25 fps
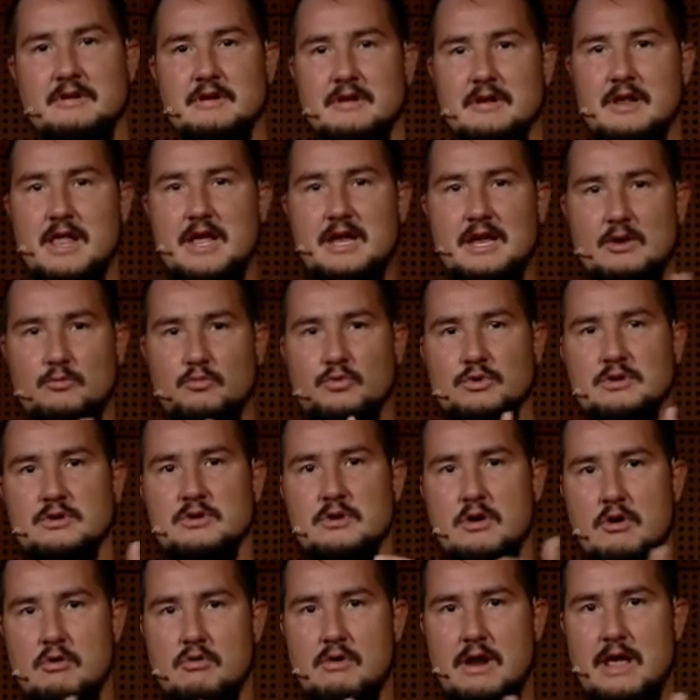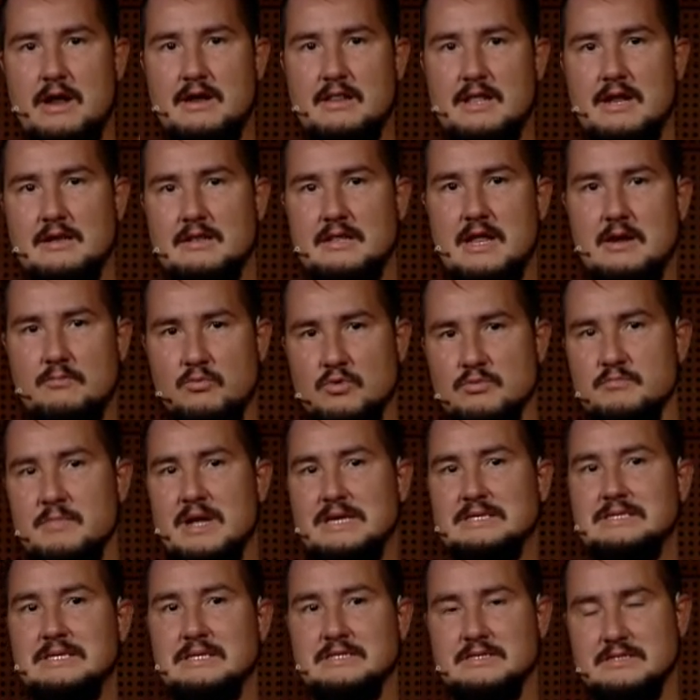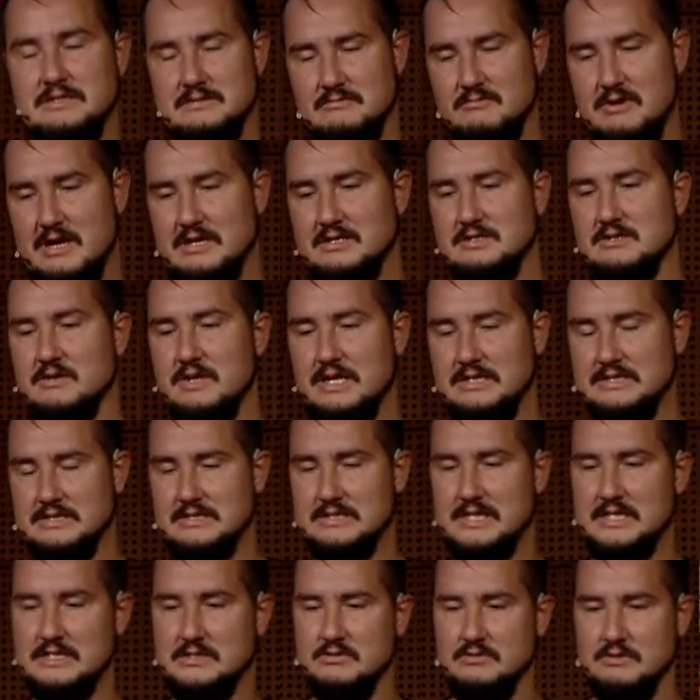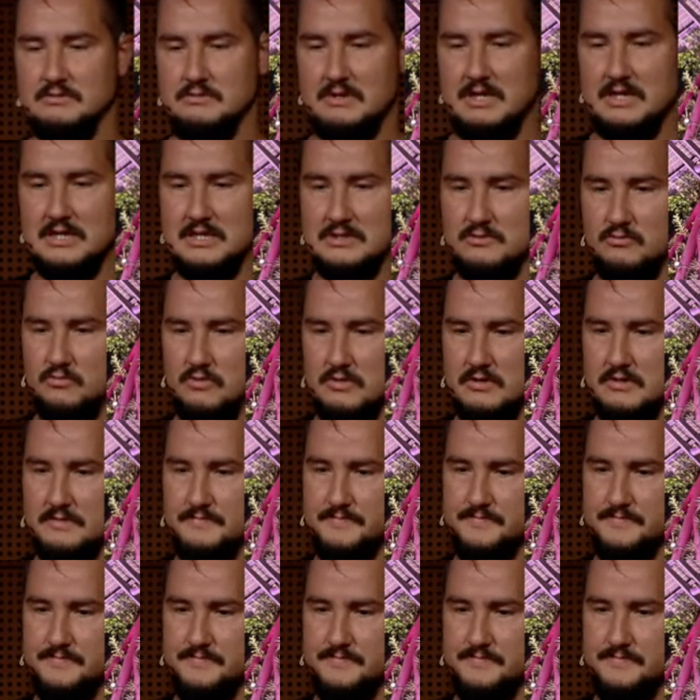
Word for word: like it wouldn't know, like that wouldn't make sense, right? So that's the reason why that doesn't work.